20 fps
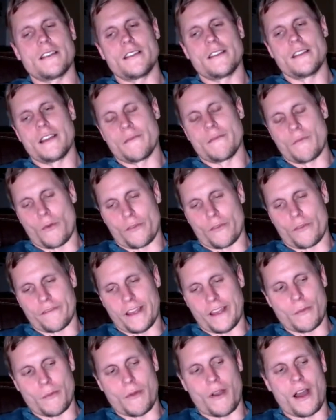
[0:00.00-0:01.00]
get more
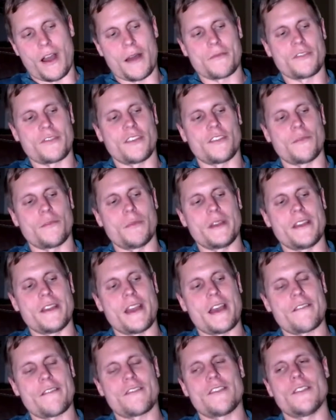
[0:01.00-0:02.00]
favorable options, but you
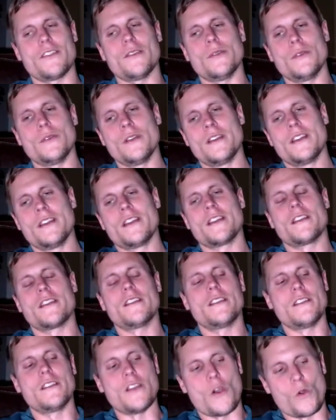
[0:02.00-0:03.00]
have to
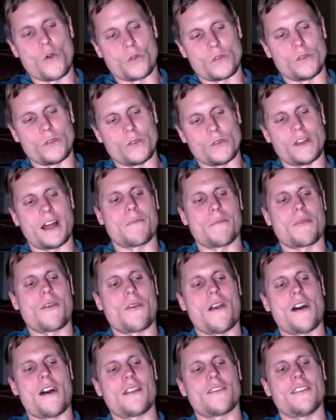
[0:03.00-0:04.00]
go through that
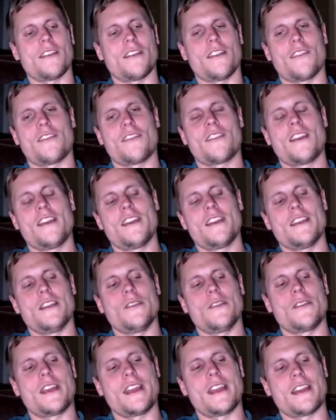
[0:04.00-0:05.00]
process.
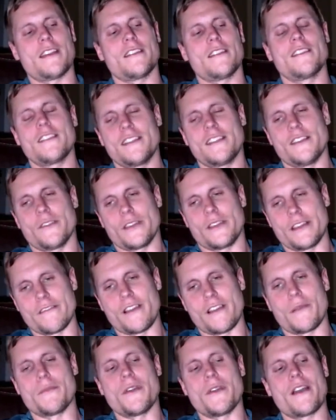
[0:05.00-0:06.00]
You can't give
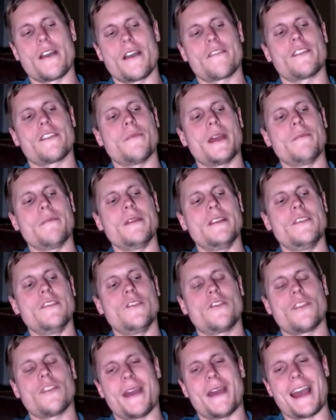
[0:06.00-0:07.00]
up. You have to maybe do
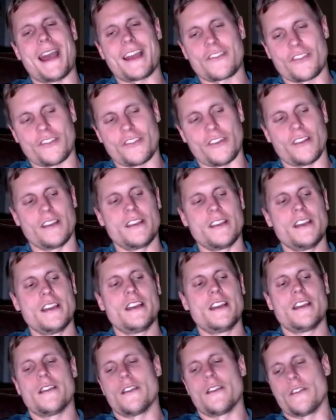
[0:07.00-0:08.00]
some extra,
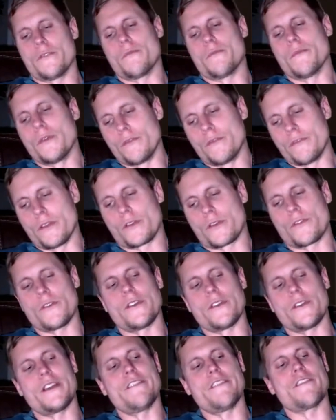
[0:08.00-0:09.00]
or move your
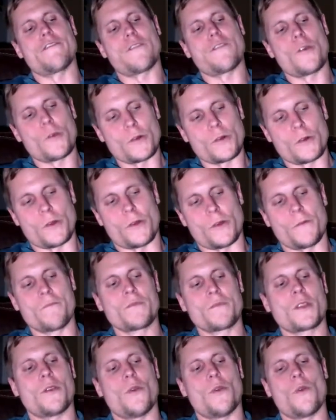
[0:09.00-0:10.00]
career even further,
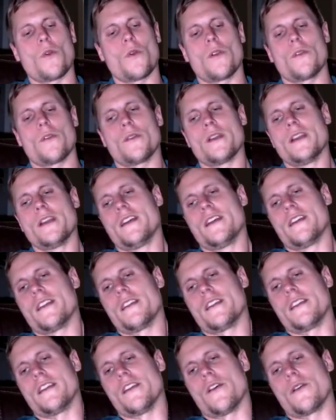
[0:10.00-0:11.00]
or
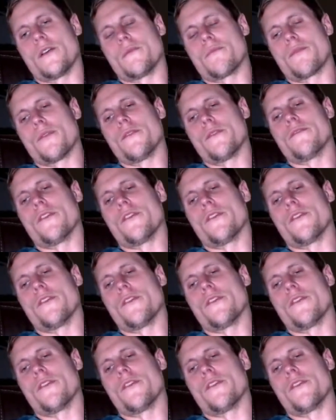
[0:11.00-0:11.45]
improve